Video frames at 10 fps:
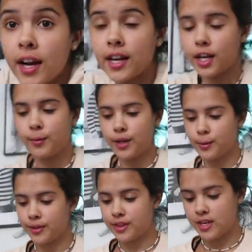All right, here we go
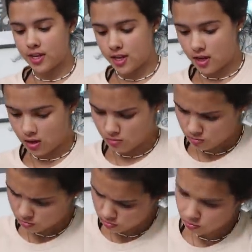with the
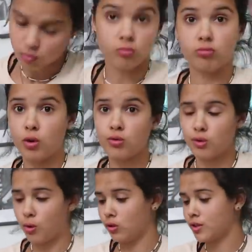rose
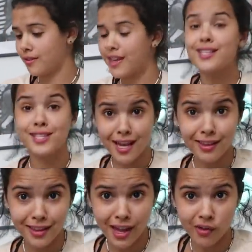gold. They say
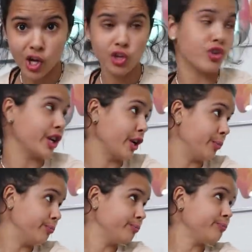that they have 100 in
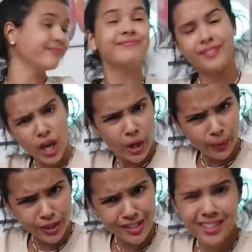them.
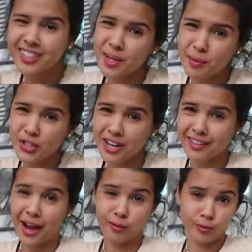We're just gonna double check
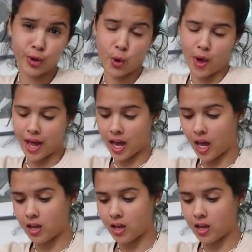that real quick.